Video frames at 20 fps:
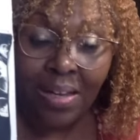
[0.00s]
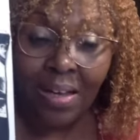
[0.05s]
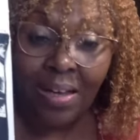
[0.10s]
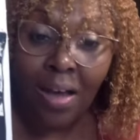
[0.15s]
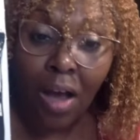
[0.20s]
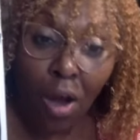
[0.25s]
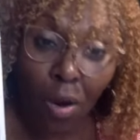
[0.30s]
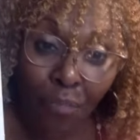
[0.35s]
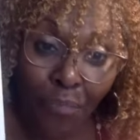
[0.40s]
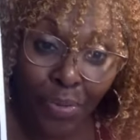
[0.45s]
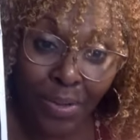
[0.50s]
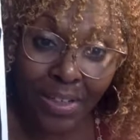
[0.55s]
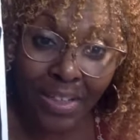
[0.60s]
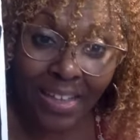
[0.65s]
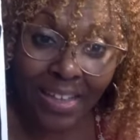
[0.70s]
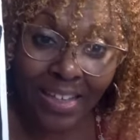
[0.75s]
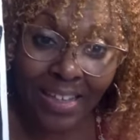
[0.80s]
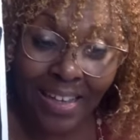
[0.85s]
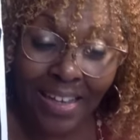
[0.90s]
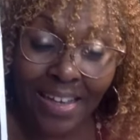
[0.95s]

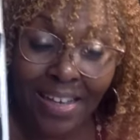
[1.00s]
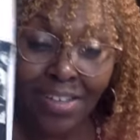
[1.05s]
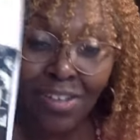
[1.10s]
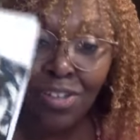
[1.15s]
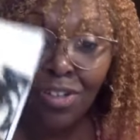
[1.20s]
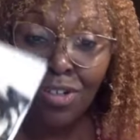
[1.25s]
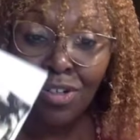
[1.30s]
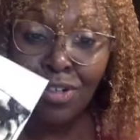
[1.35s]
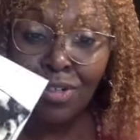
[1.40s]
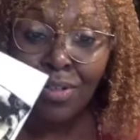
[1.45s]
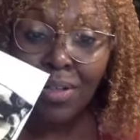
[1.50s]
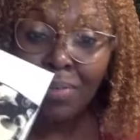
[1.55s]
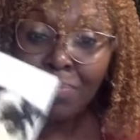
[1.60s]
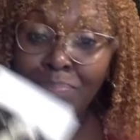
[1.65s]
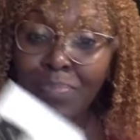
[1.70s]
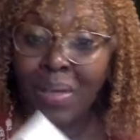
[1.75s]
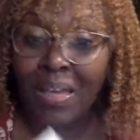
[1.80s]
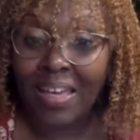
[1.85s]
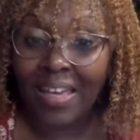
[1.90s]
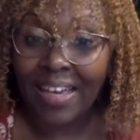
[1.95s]
hopefully you'll
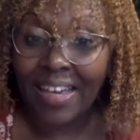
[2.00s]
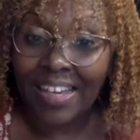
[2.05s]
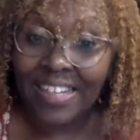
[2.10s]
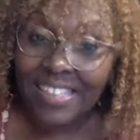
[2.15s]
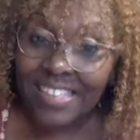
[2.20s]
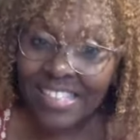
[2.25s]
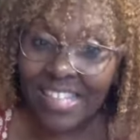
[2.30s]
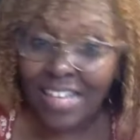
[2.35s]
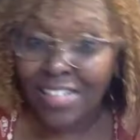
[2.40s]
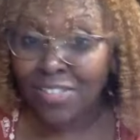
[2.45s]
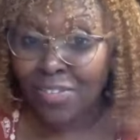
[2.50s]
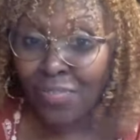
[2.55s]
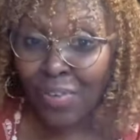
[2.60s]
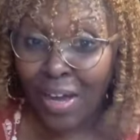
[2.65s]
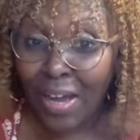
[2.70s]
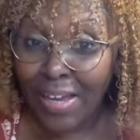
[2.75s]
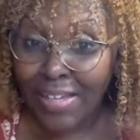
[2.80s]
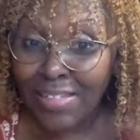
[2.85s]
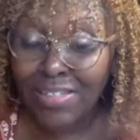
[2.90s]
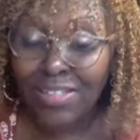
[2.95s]
be
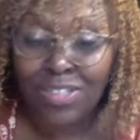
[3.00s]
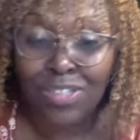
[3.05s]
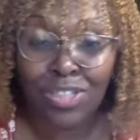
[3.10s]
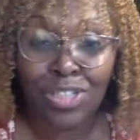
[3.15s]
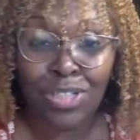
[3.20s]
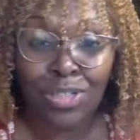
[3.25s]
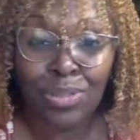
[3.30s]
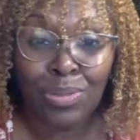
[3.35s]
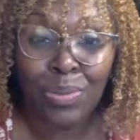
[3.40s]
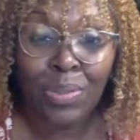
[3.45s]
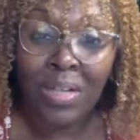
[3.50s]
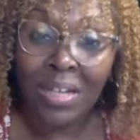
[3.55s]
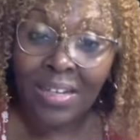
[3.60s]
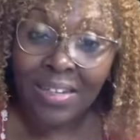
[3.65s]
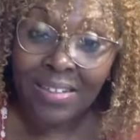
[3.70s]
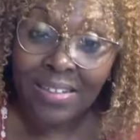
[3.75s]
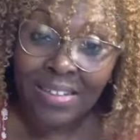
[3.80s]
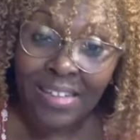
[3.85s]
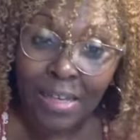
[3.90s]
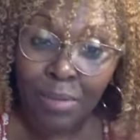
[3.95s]
incentivized to
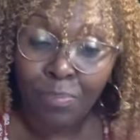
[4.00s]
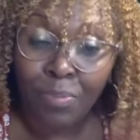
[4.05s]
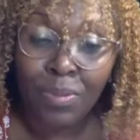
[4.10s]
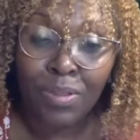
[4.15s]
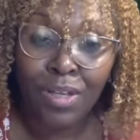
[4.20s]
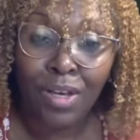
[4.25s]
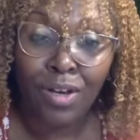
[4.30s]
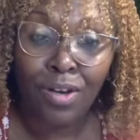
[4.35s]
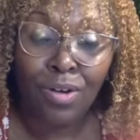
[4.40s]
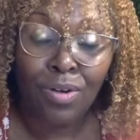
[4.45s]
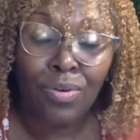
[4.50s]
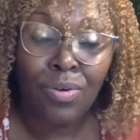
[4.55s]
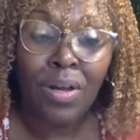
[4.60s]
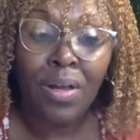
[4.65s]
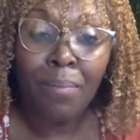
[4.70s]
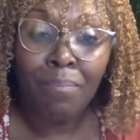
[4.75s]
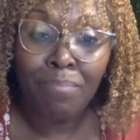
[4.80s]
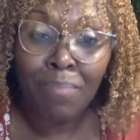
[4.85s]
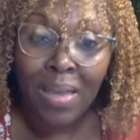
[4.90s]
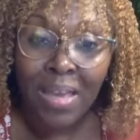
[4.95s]
click below,
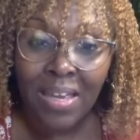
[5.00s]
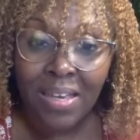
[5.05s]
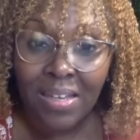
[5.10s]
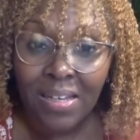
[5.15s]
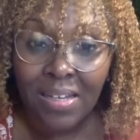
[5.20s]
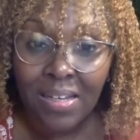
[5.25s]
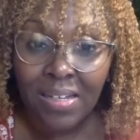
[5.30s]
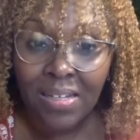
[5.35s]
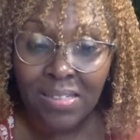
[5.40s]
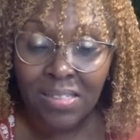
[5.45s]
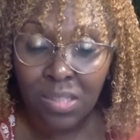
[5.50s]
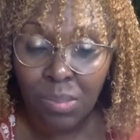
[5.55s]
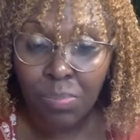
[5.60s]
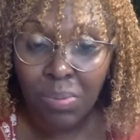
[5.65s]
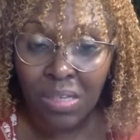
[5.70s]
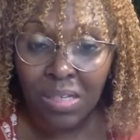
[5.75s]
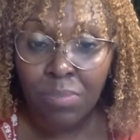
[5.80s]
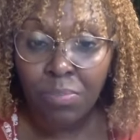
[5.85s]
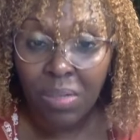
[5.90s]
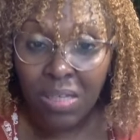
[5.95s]

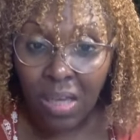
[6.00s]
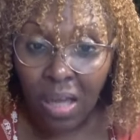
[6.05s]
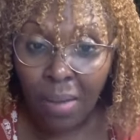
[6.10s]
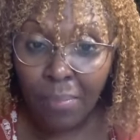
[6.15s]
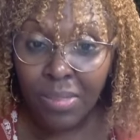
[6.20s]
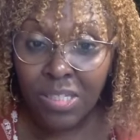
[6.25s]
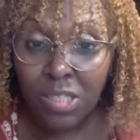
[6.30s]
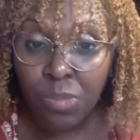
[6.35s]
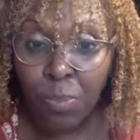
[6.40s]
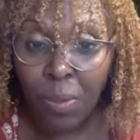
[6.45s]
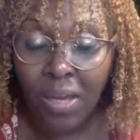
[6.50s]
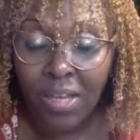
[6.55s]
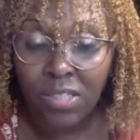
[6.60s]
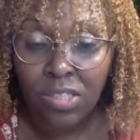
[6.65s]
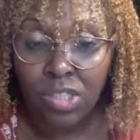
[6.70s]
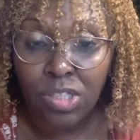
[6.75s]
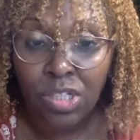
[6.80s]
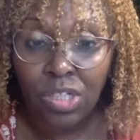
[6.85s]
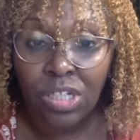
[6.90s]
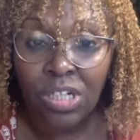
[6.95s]
become a
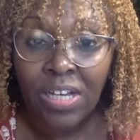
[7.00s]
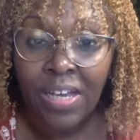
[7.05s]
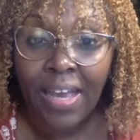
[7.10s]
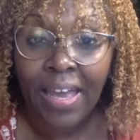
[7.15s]
sponsor,